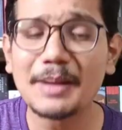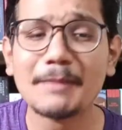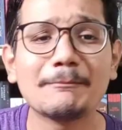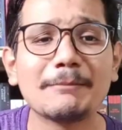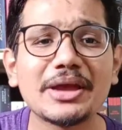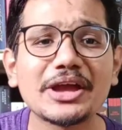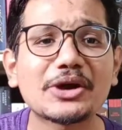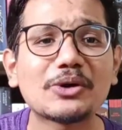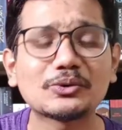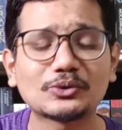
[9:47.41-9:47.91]

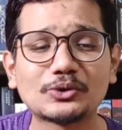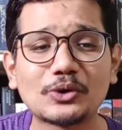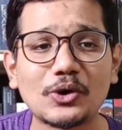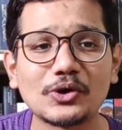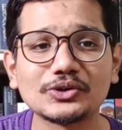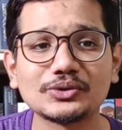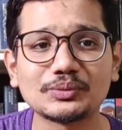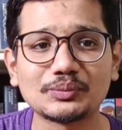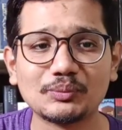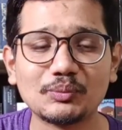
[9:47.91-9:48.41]
make out
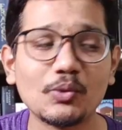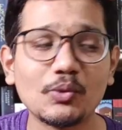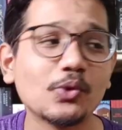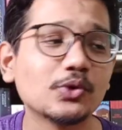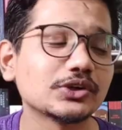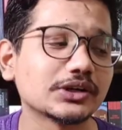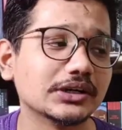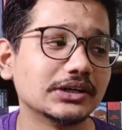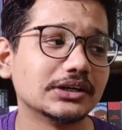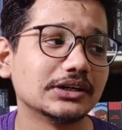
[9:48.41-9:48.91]
lot more
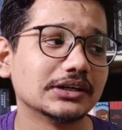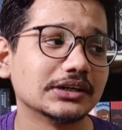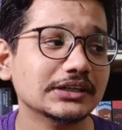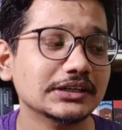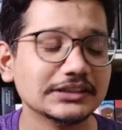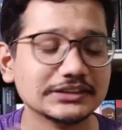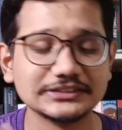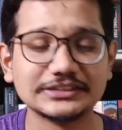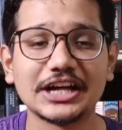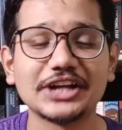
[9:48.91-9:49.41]
uh,
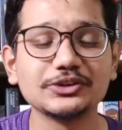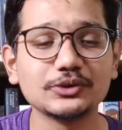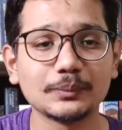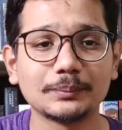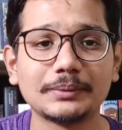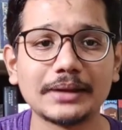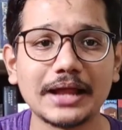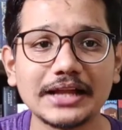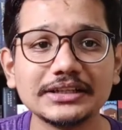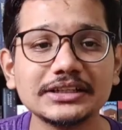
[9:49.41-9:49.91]
than you
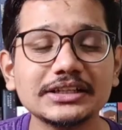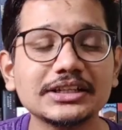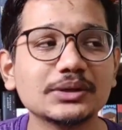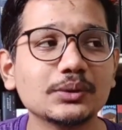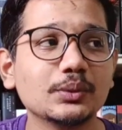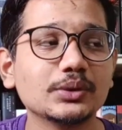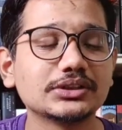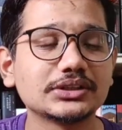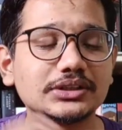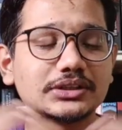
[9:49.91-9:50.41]
plan
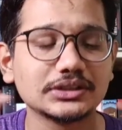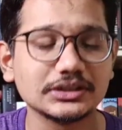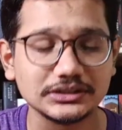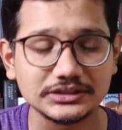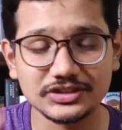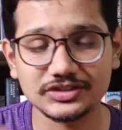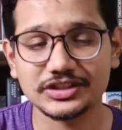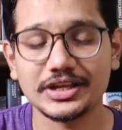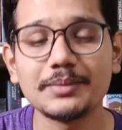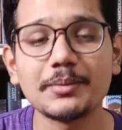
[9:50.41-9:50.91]
with uh, the
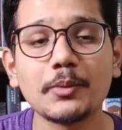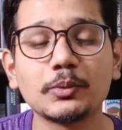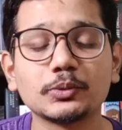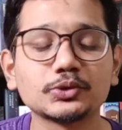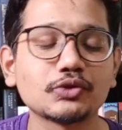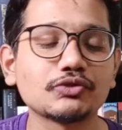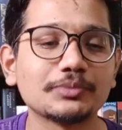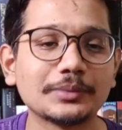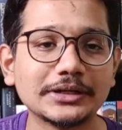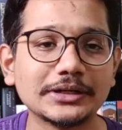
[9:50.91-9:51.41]
same amount
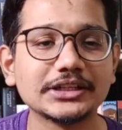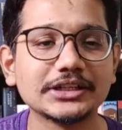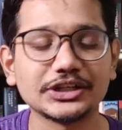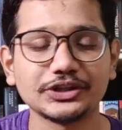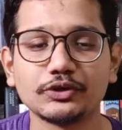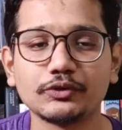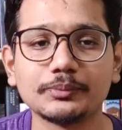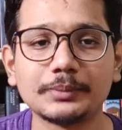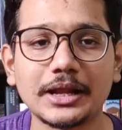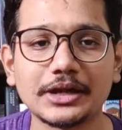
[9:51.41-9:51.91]
of money that you
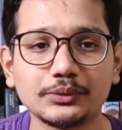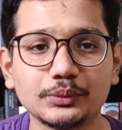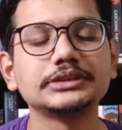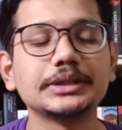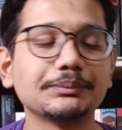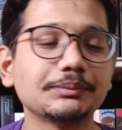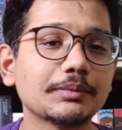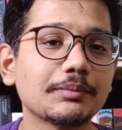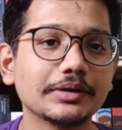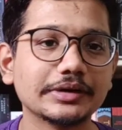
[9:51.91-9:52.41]
have planned. Tip
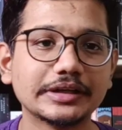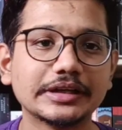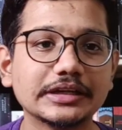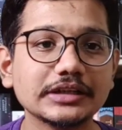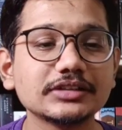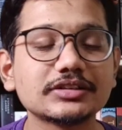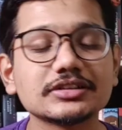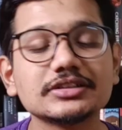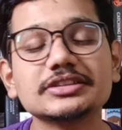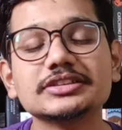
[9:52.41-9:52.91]
number
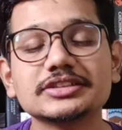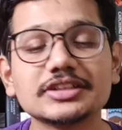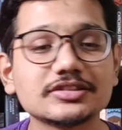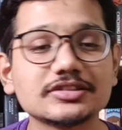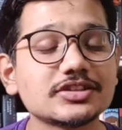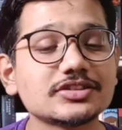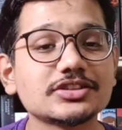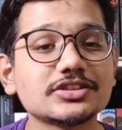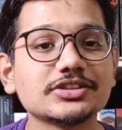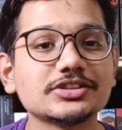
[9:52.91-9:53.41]
eight. This
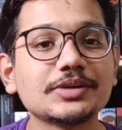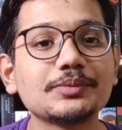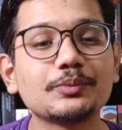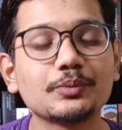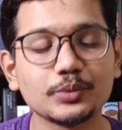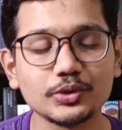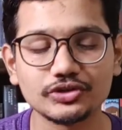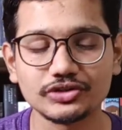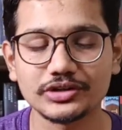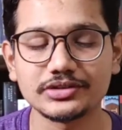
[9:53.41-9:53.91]
is a tip
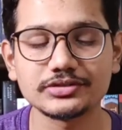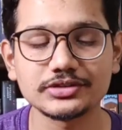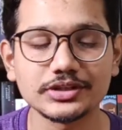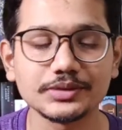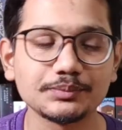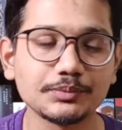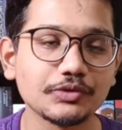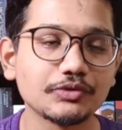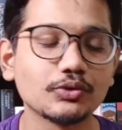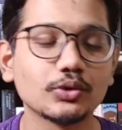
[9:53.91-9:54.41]
which I
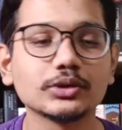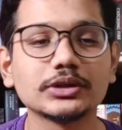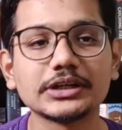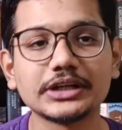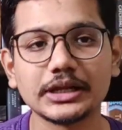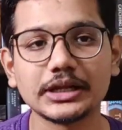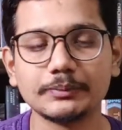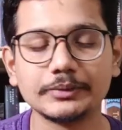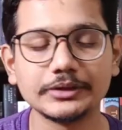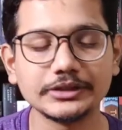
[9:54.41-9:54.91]
said before that
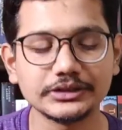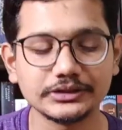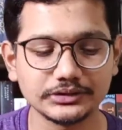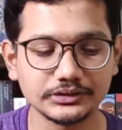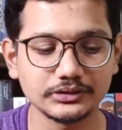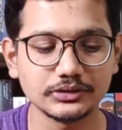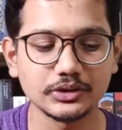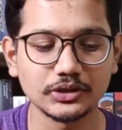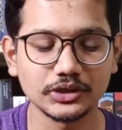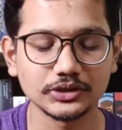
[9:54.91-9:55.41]
I'll be
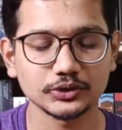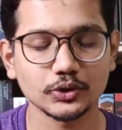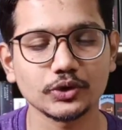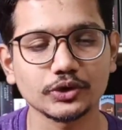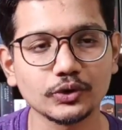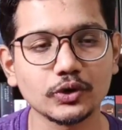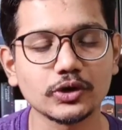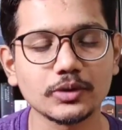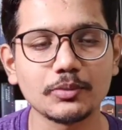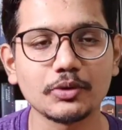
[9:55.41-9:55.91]
uh, talking
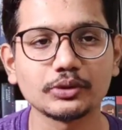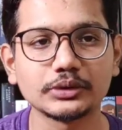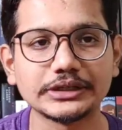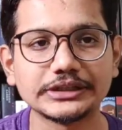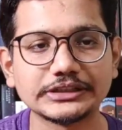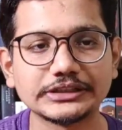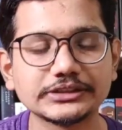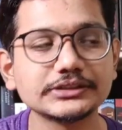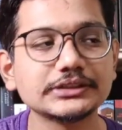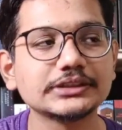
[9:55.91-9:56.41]
on about
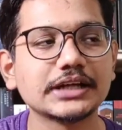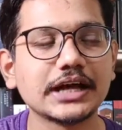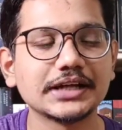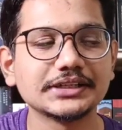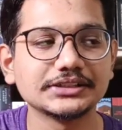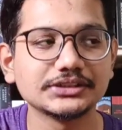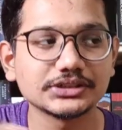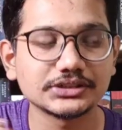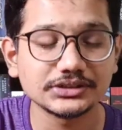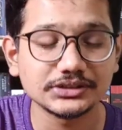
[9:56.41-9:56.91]
later,
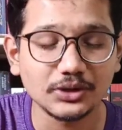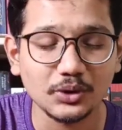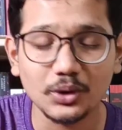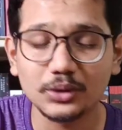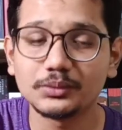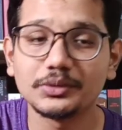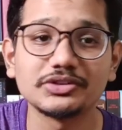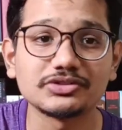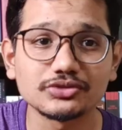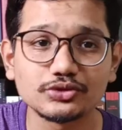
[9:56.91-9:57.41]
and
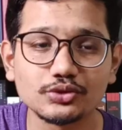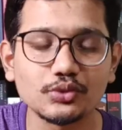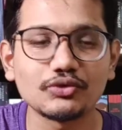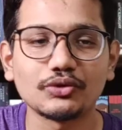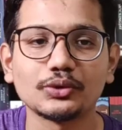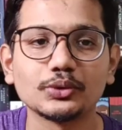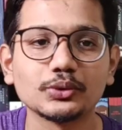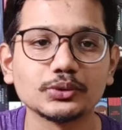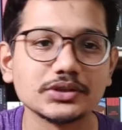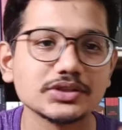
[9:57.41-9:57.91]
always do
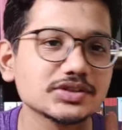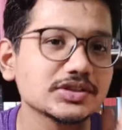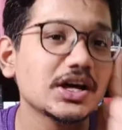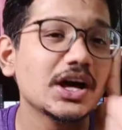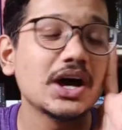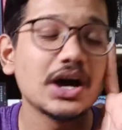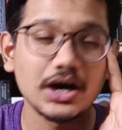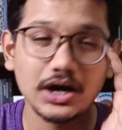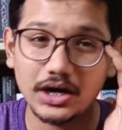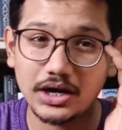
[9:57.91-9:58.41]
follow this.
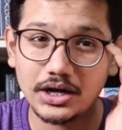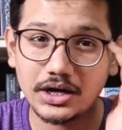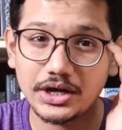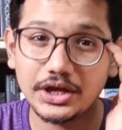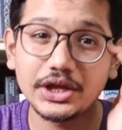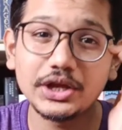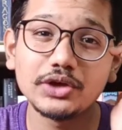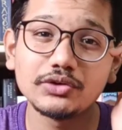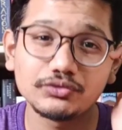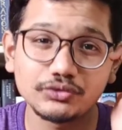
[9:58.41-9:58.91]
Uh,
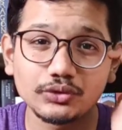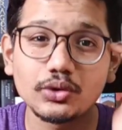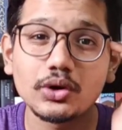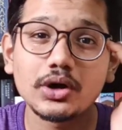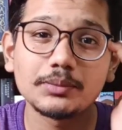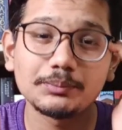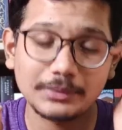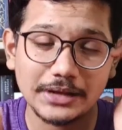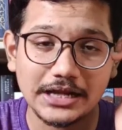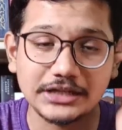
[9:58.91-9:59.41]
if you are
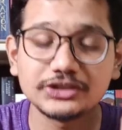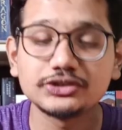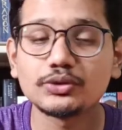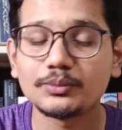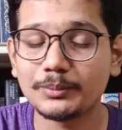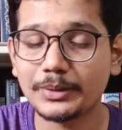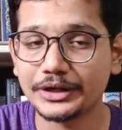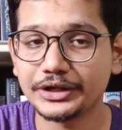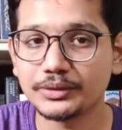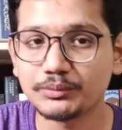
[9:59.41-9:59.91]
planning to
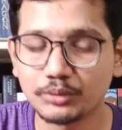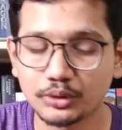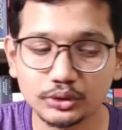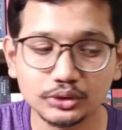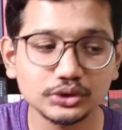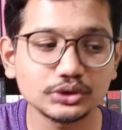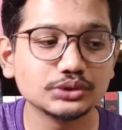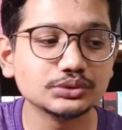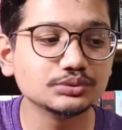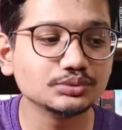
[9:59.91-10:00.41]
buy a book,
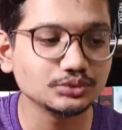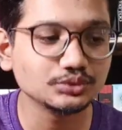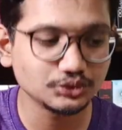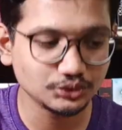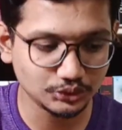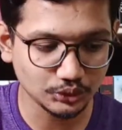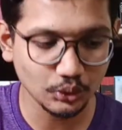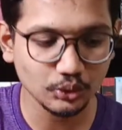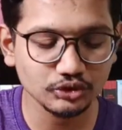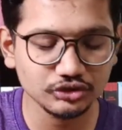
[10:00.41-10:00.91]

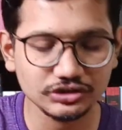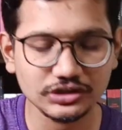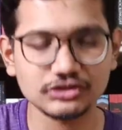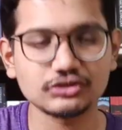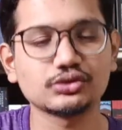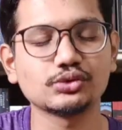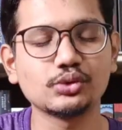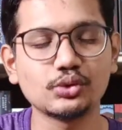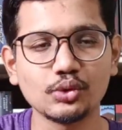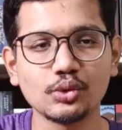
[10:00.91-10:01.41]
Don't
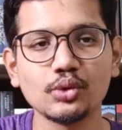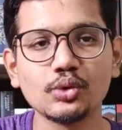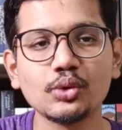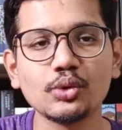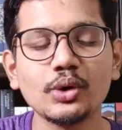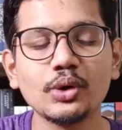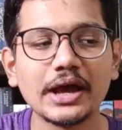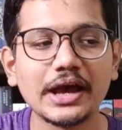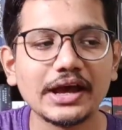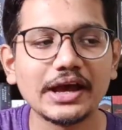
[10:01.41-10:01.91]
just go
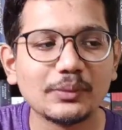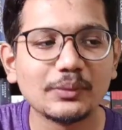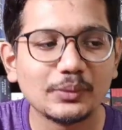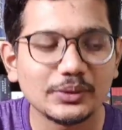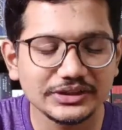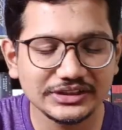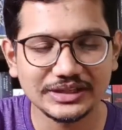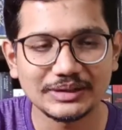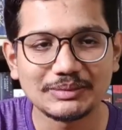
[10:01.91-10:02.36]
with the